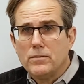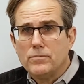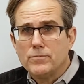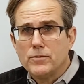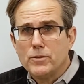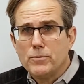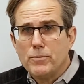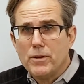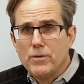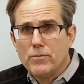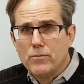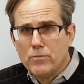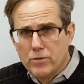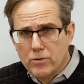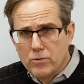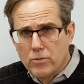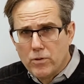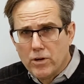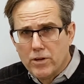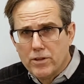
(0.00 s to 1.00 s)
You may
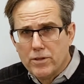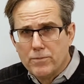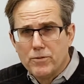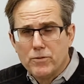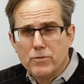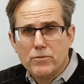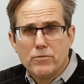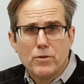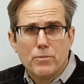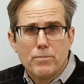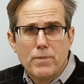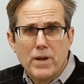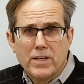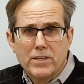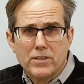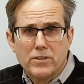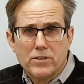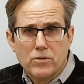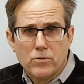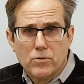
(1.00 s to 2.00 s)
require them to revert back to
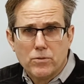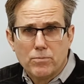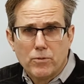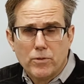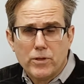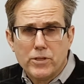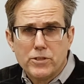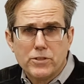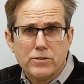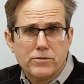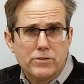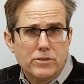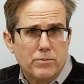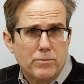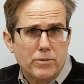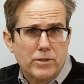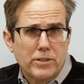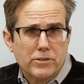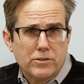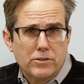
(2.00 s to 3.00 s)
the corporation if
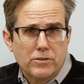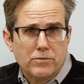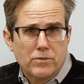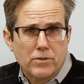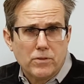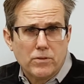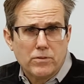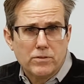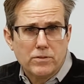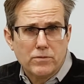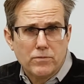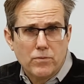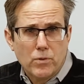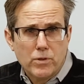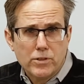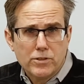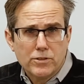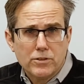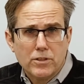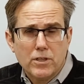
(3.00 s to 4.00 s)
someone gets
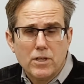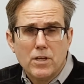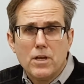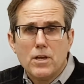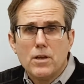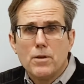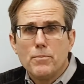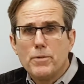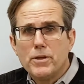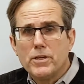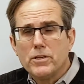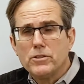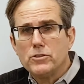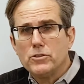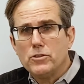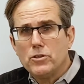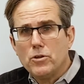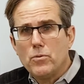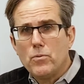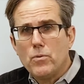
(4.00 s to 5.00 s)
divorced, because you
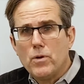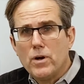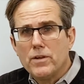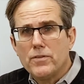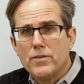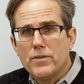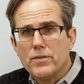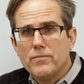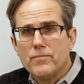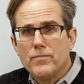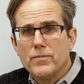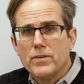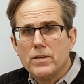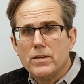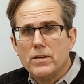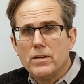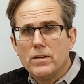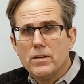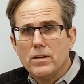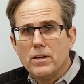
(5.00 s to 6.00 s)
don't want
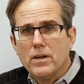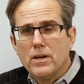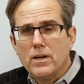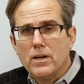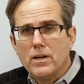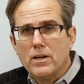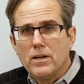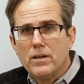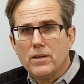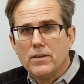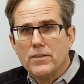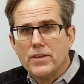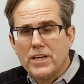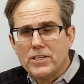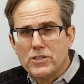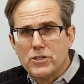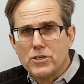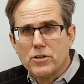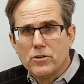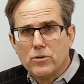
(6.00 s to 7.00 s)
that
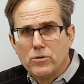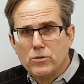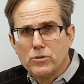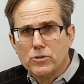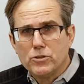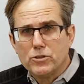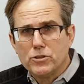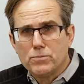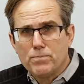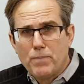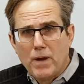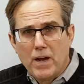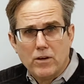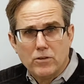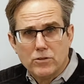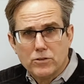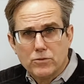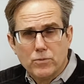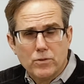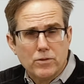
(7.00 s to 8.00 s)
shareholder's
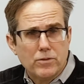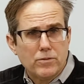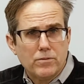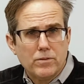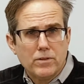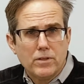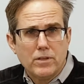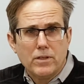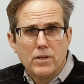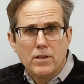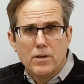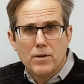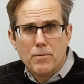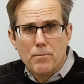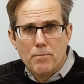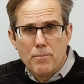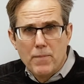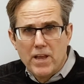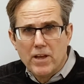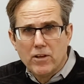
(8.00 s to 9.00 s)
spouse, whether
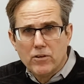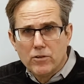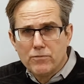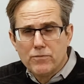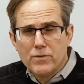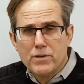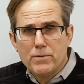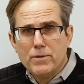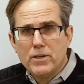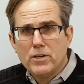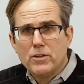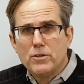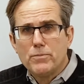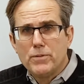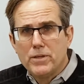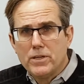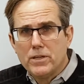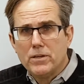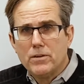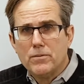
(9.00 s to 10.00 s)
male or female, to
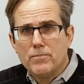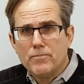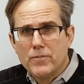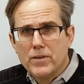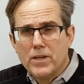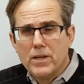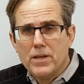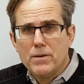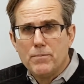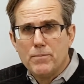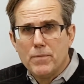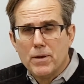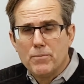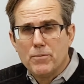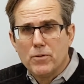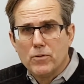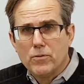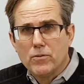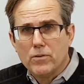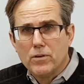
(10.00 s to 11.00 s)
become a
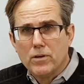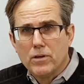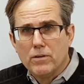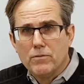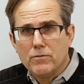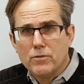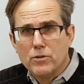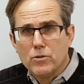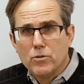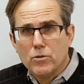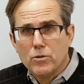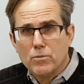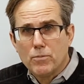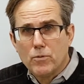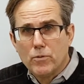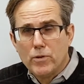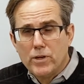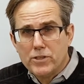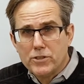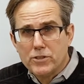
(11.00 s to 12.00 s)
member of the
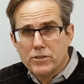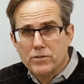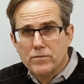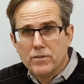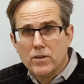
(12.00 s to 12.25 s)
corporation.